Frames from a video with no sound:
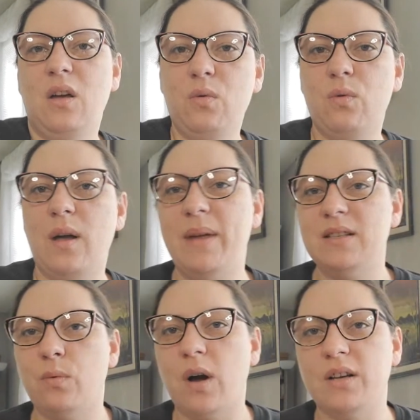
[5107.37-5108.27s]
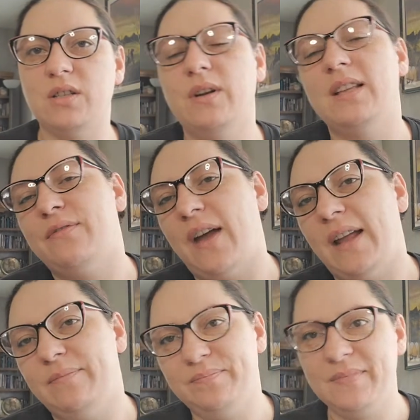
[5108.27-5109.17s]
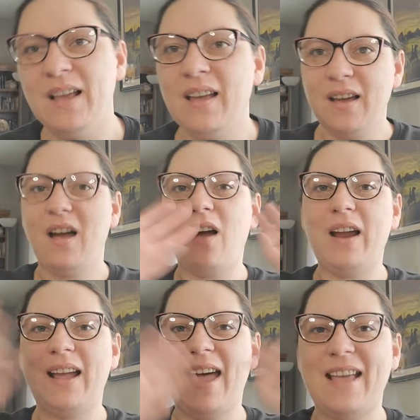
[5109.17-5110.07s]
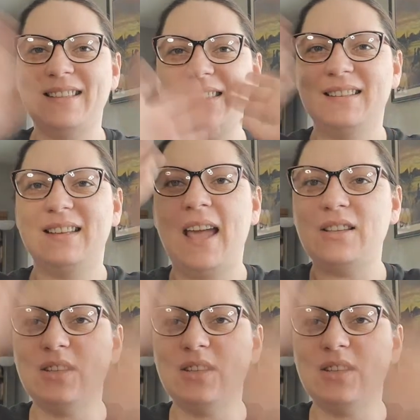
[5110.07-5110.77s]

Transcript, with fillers: oh, I meant to watch you. It's fine. All right, guys. Catch